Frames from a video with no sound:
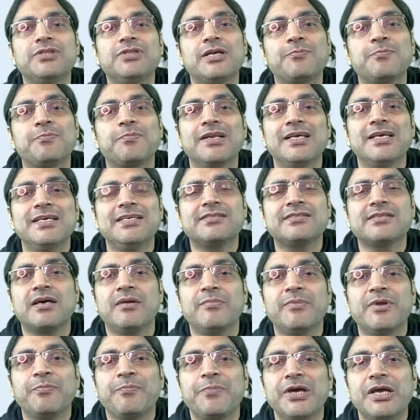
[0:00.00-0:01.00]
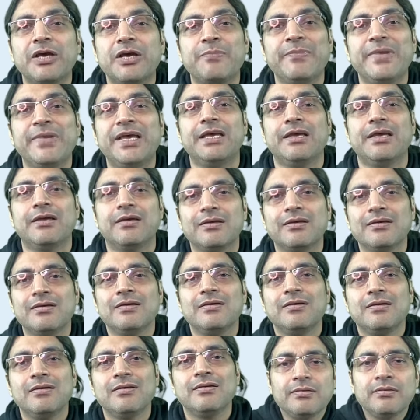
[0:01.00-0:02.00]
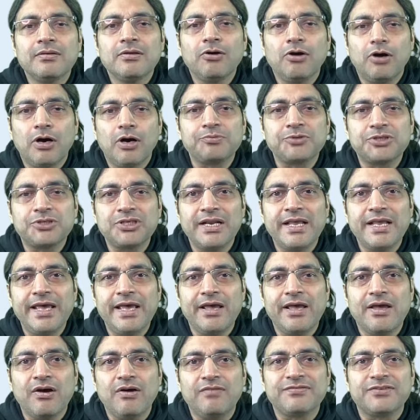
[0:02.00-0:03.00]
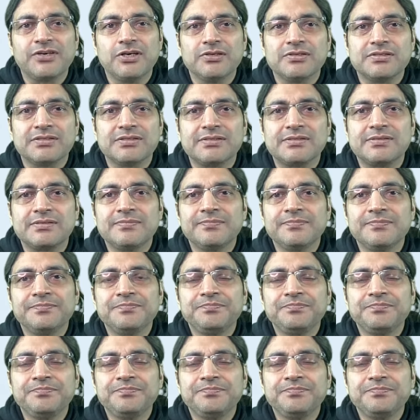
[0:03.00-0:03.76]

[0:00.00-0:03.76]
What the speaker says: that please come and pick me. Option A, of course.